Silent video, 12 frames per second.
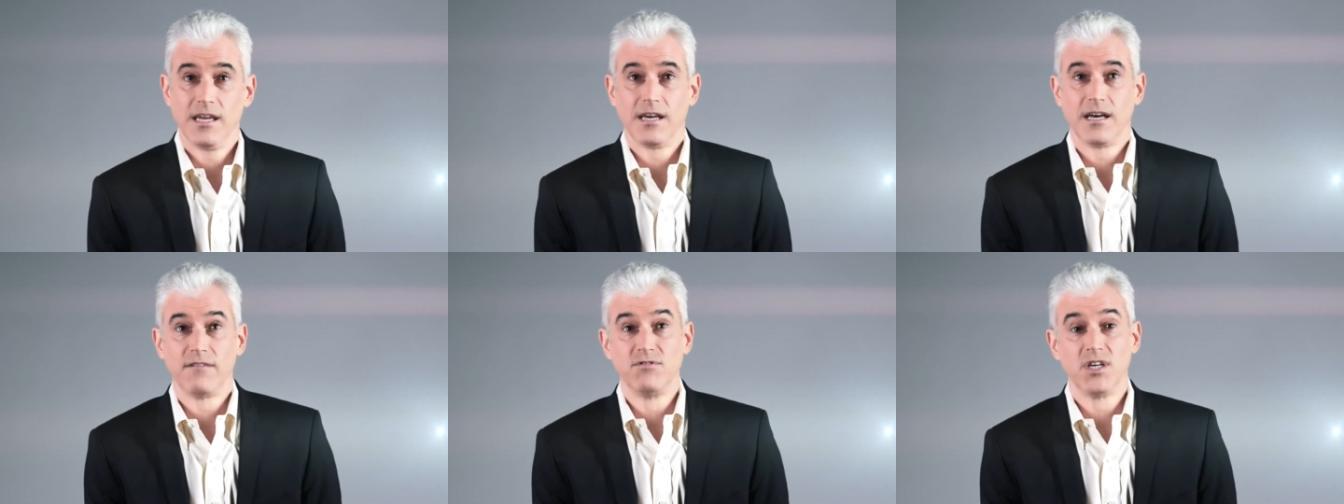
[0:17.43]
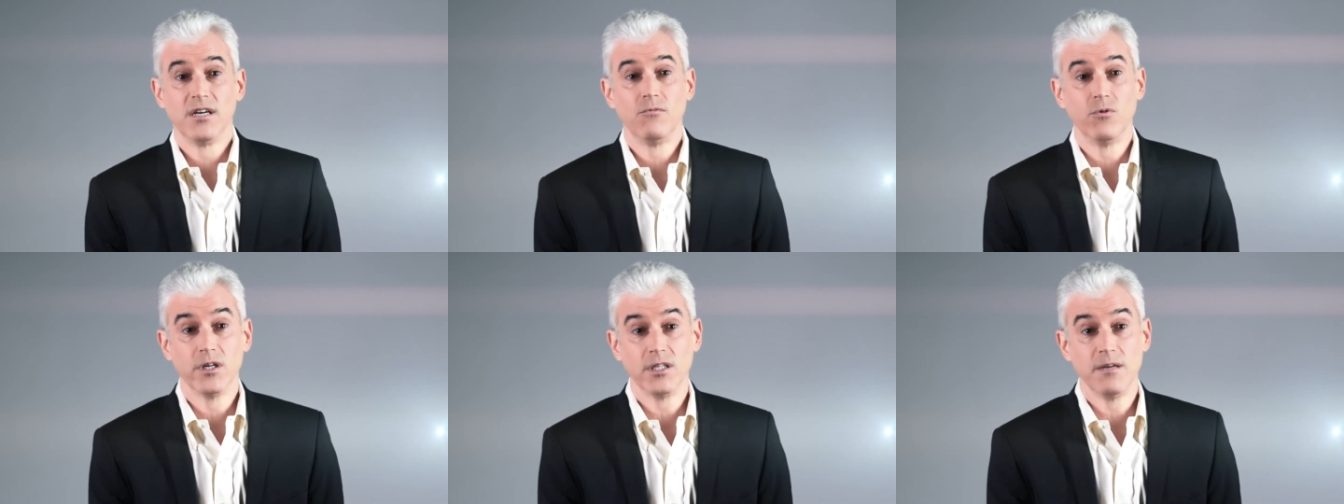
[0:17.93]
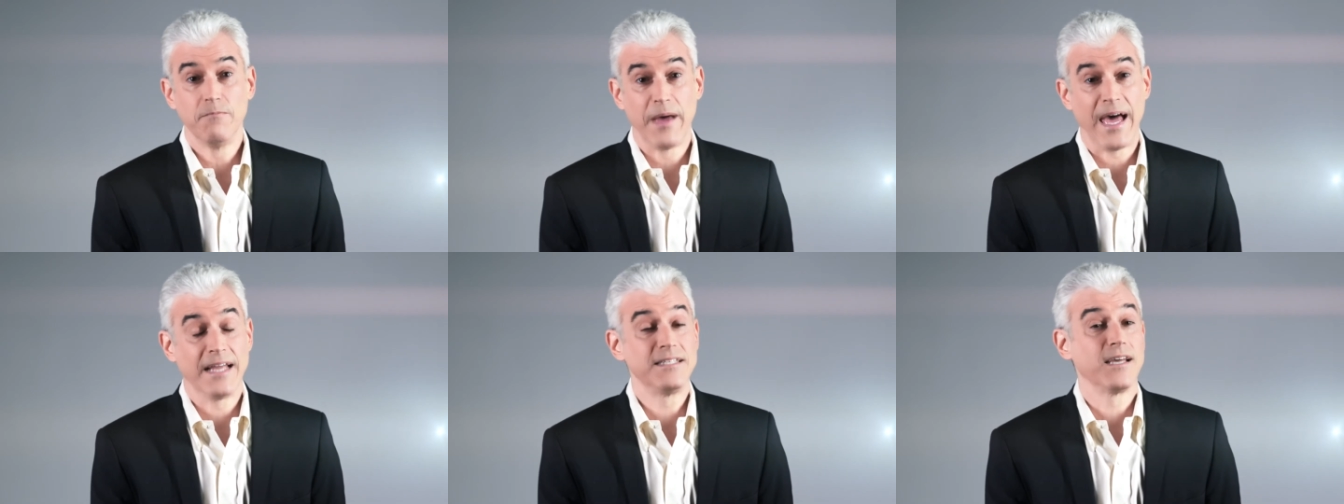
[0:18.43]
I've done really
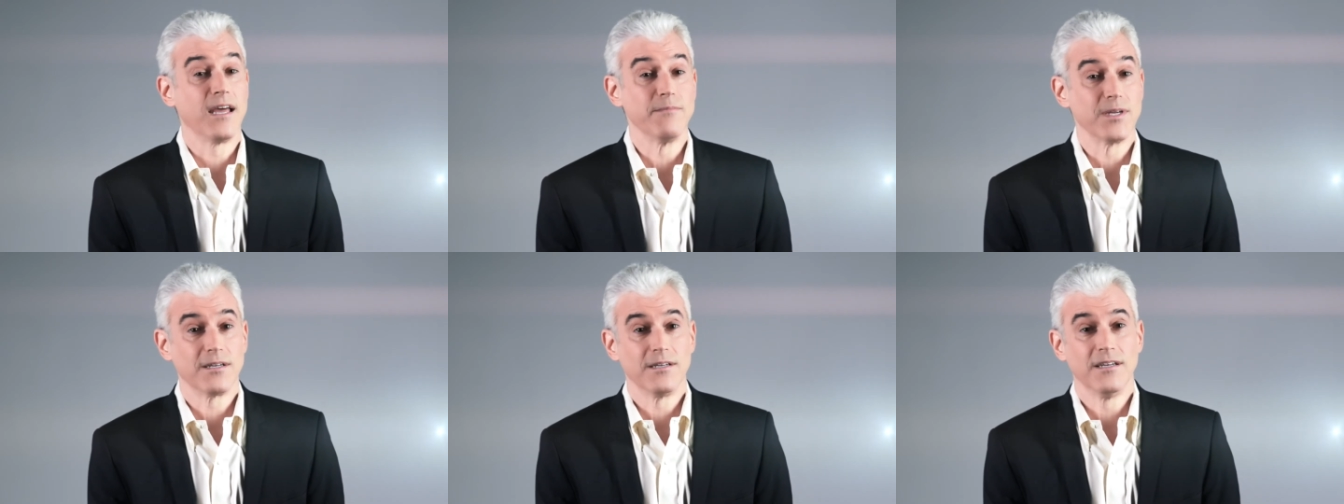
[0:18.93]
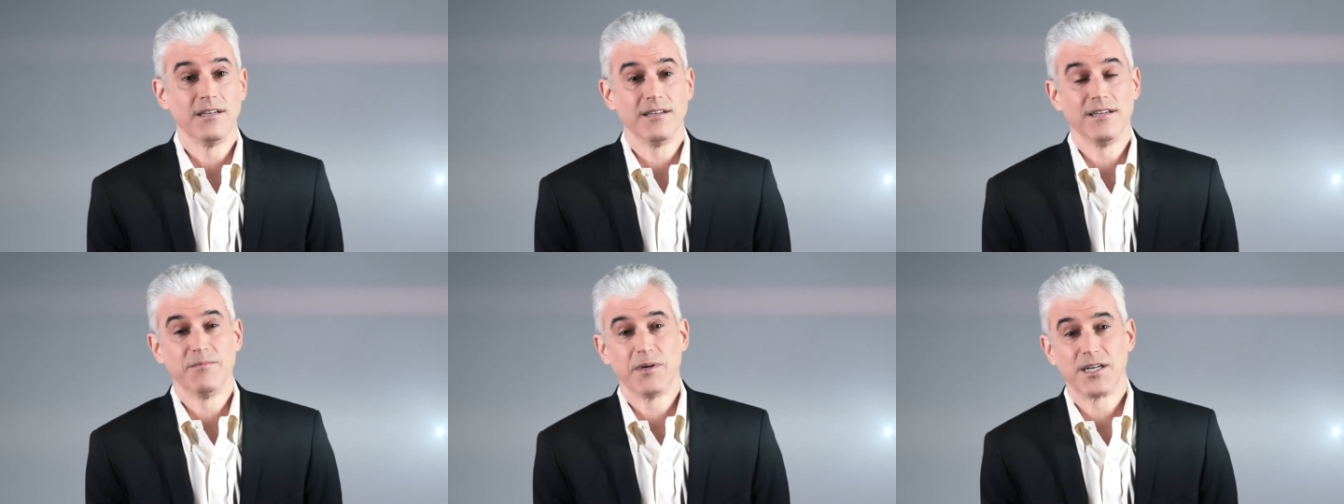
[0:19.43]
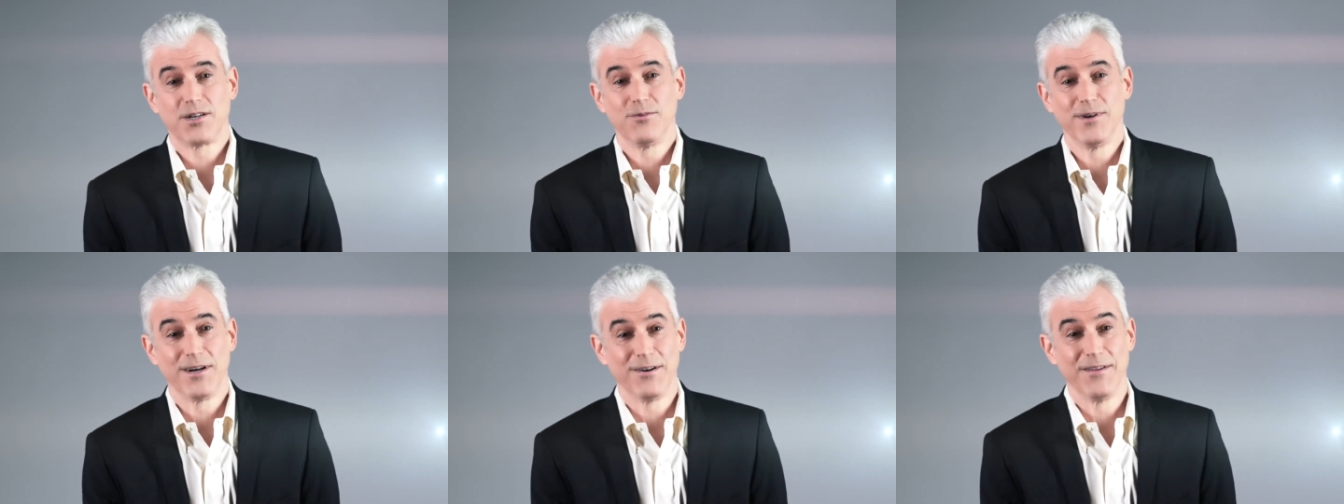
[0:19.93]
bad timing in my
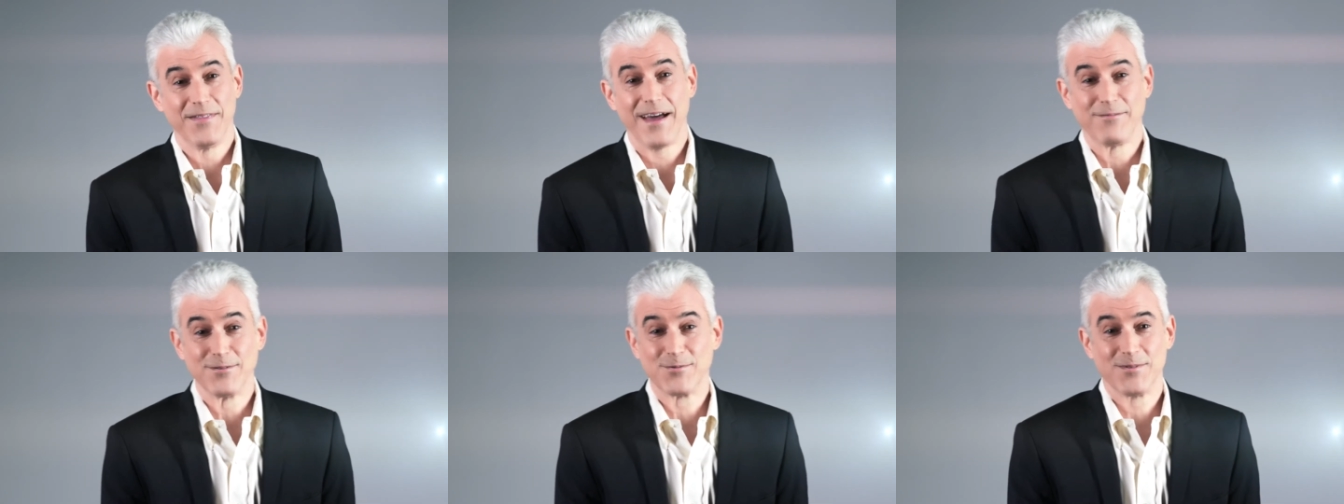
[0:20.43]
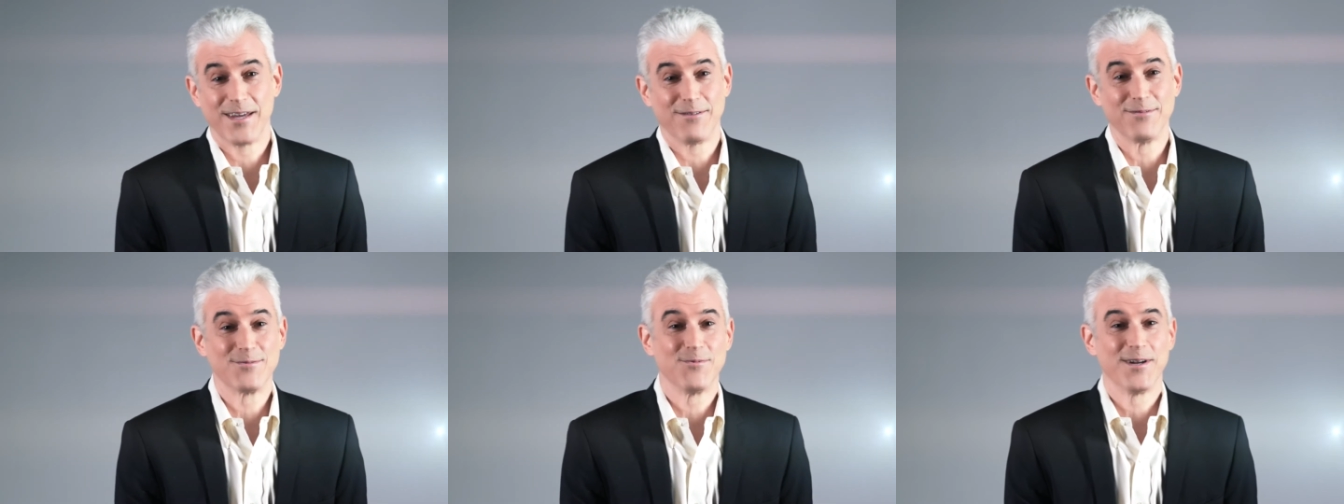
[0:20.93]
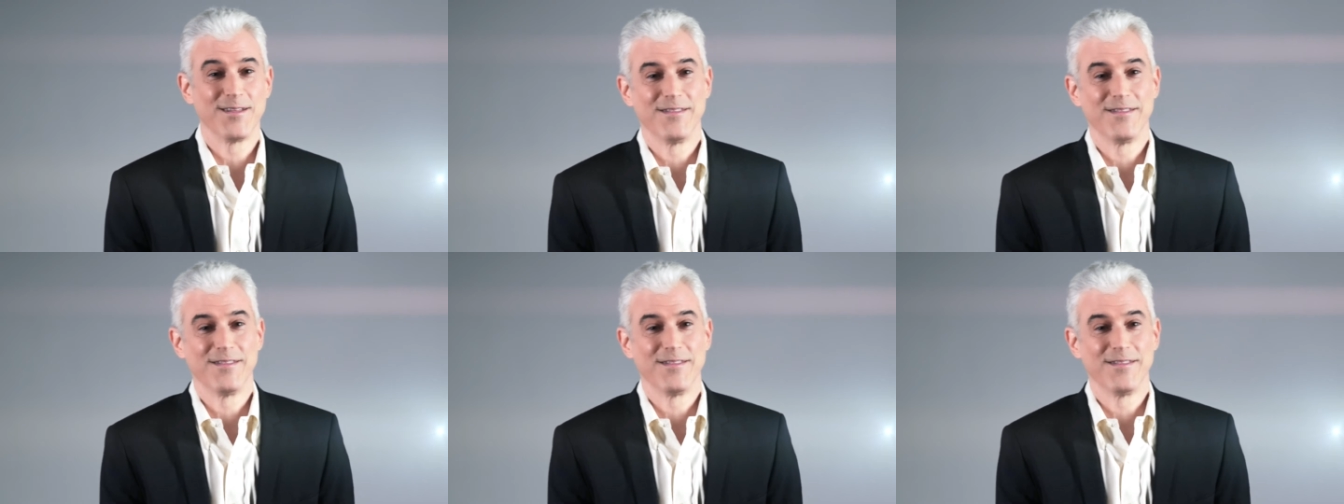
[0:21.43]
career, and that was one of